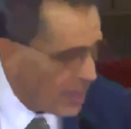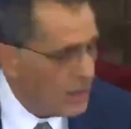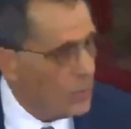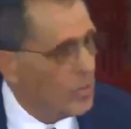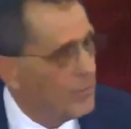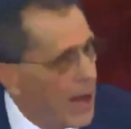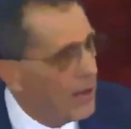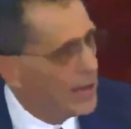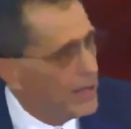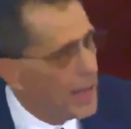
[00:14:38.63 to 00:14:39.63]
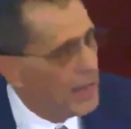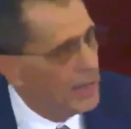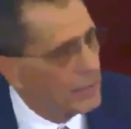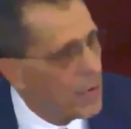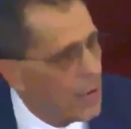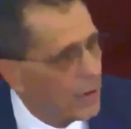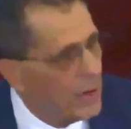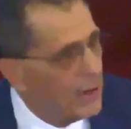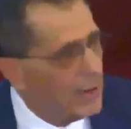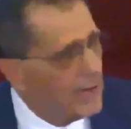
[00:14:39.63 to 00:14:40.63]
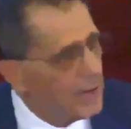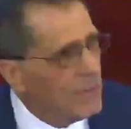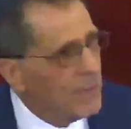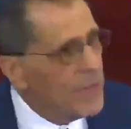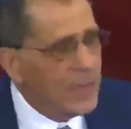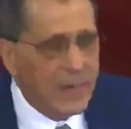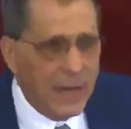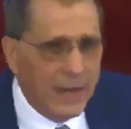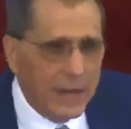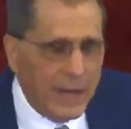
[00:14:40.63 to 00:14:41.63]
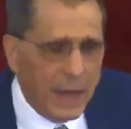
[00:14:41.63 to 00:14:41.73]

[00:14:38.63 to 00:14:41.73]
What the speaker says: anew the following day." End of quote. The thing that